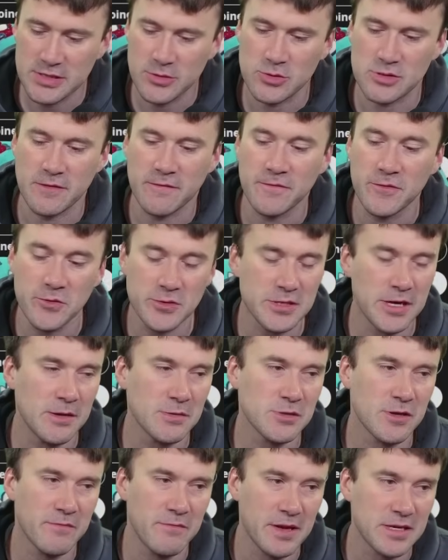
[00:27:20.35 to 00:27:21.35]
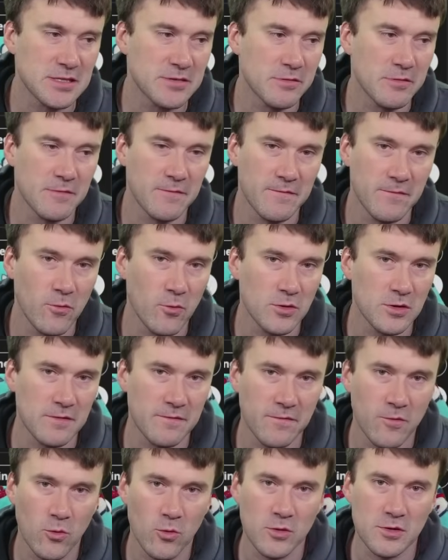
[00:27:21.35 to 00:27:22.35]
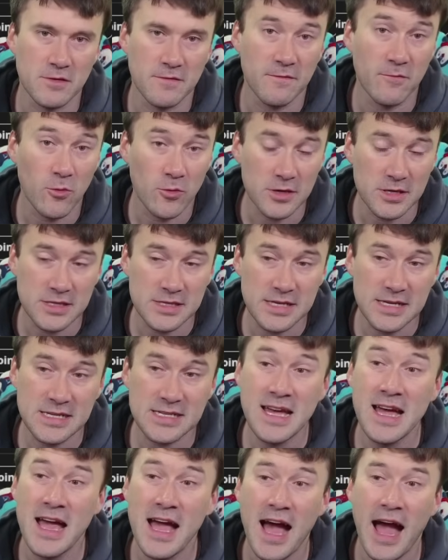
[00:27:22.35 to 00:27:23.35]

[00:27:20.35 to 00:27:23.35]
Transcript: There's a few times I've messed around forty-four to forty-six.